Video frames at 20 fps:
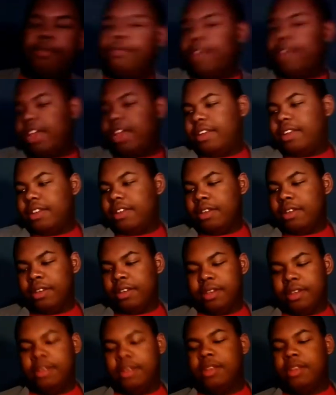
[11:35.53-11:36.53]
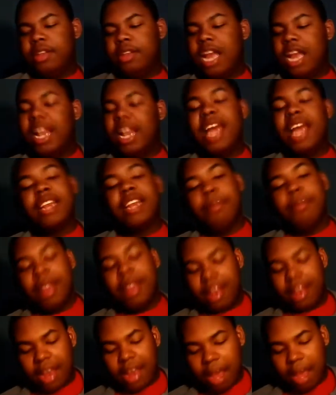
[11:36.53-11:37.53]
faces. I liked them
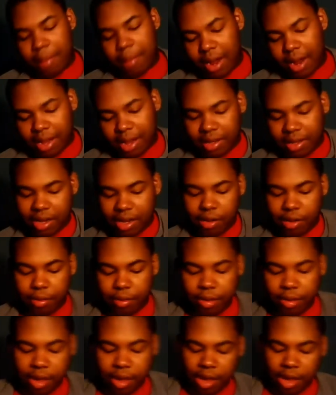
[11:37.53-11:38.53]
at the time, and I still.